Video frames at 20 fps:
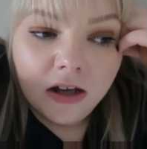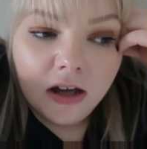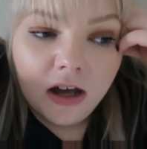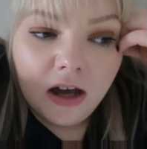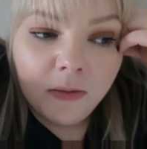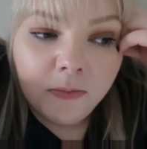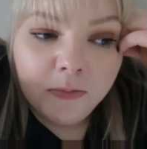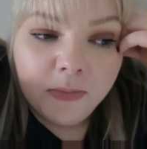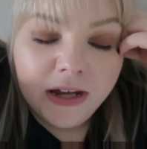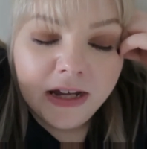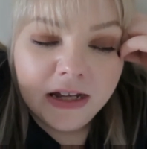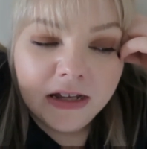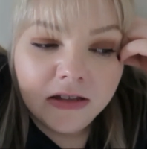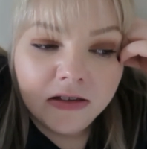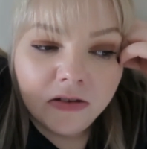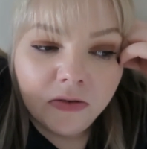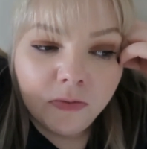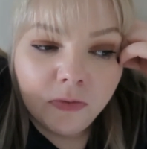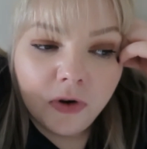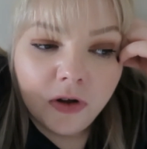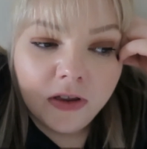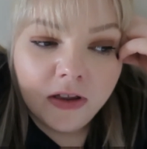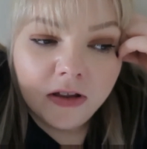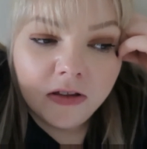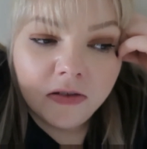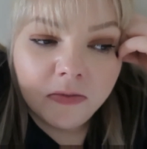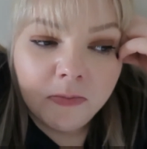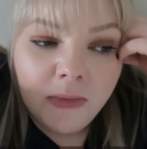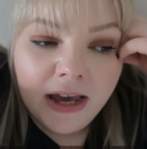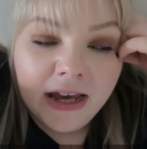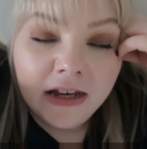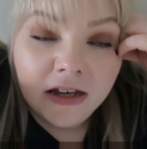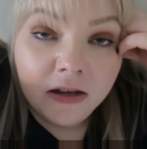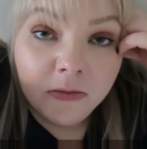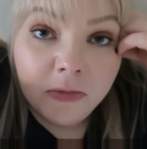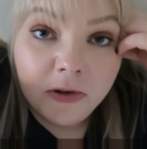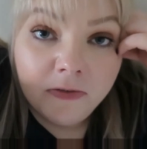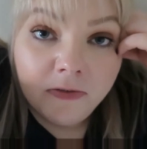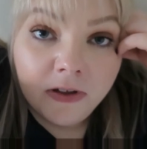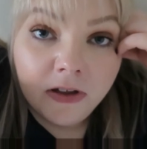and be somewhere that's
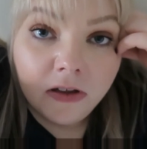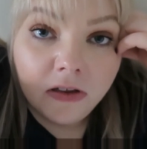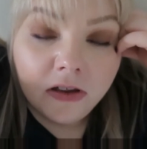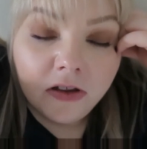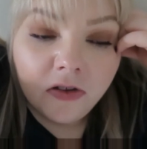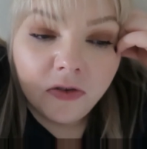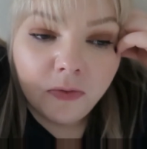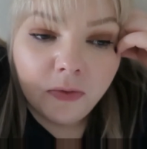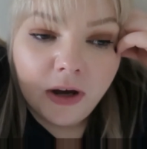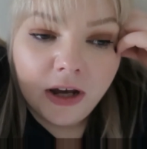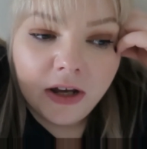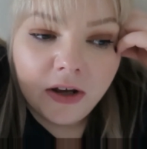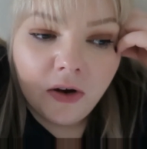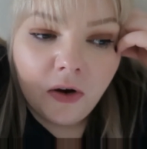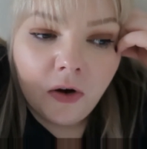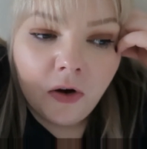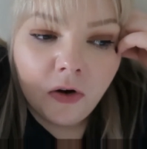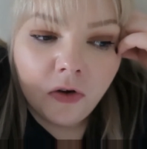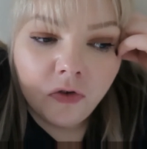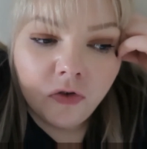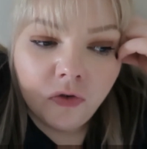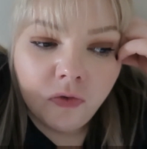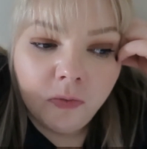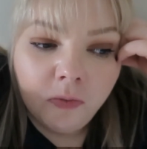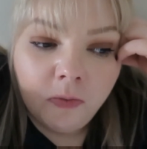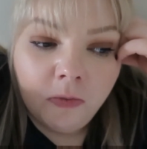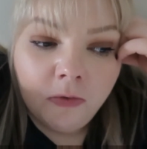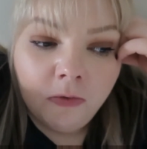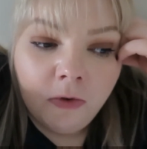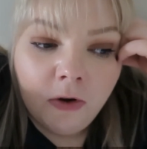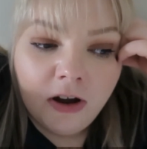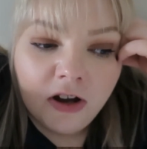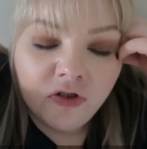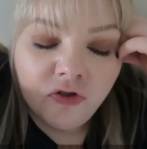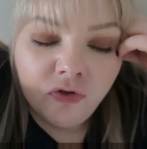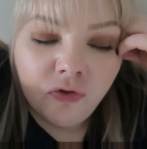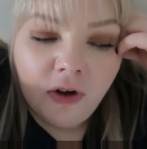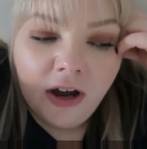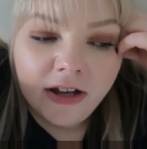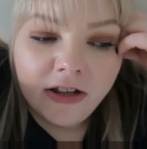making me feel this way, or where I
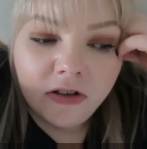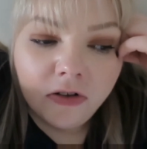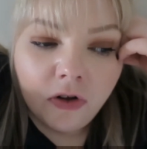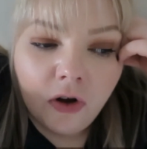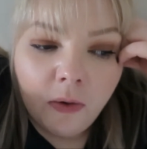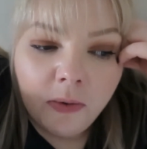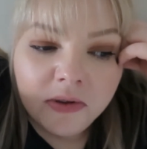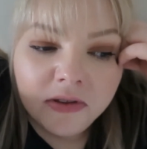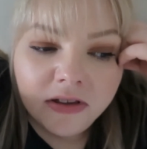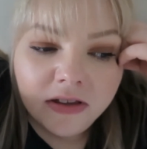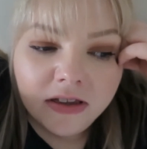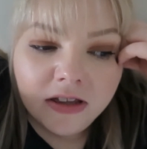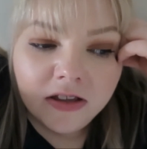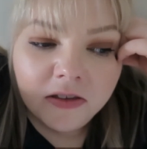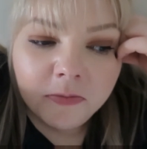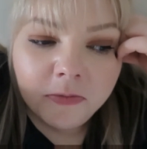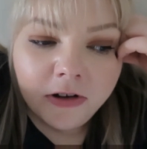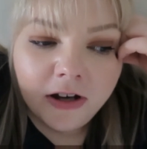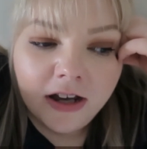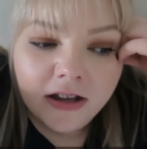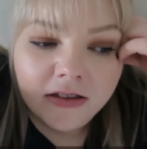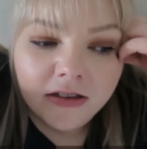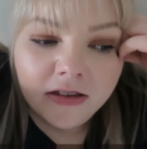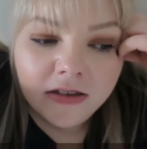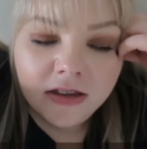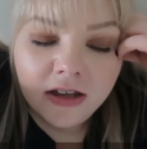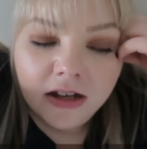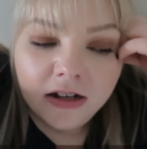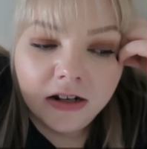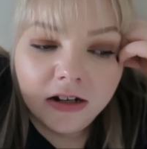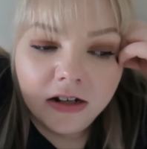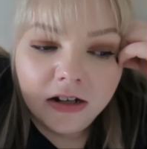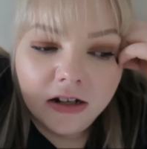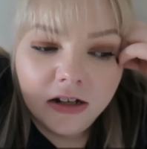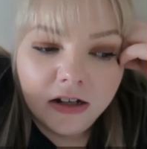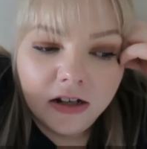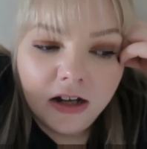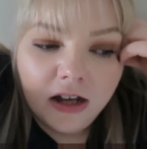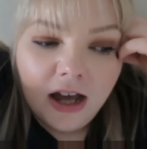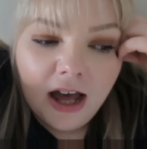dread going to this place. I said,
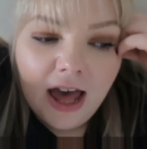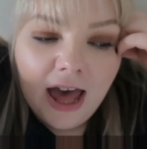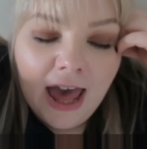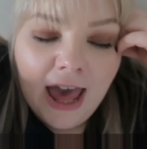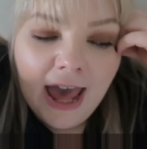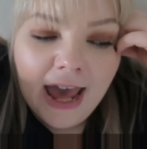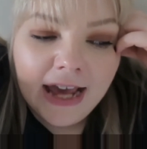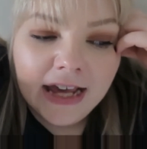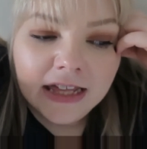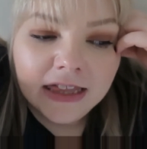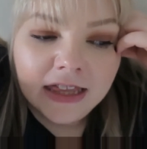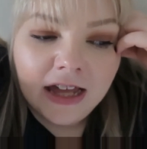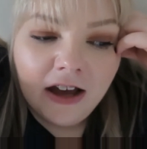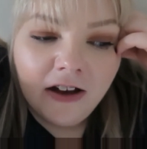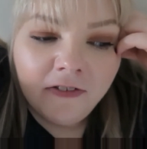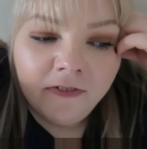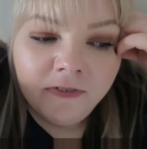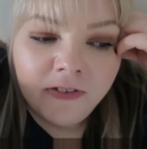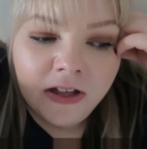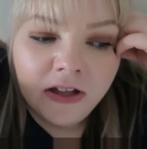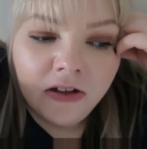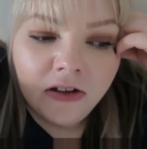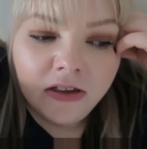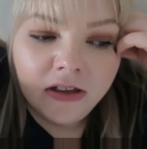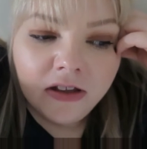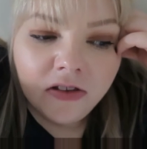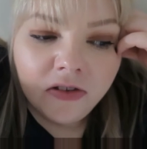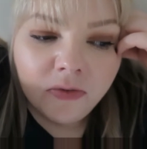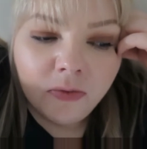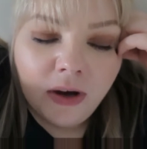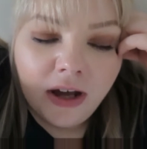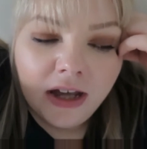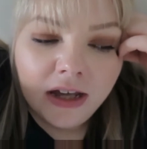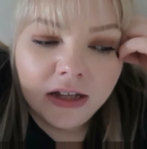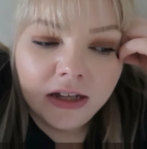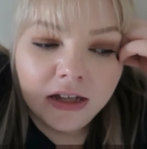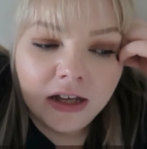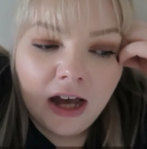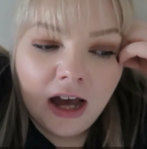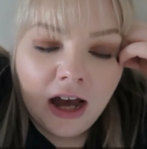I hate that I feel this
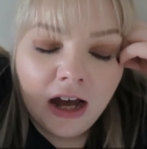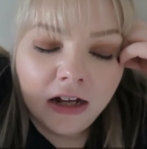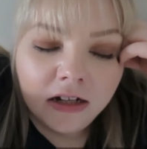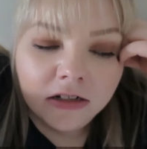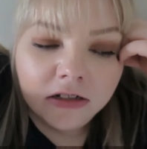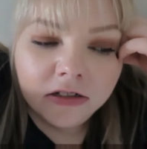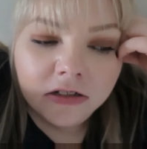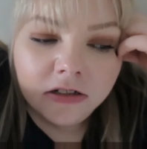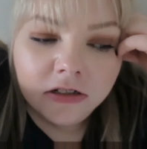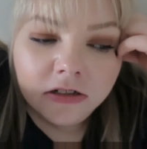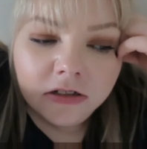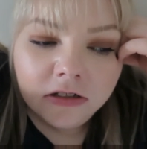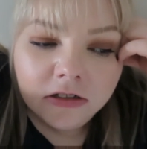way, and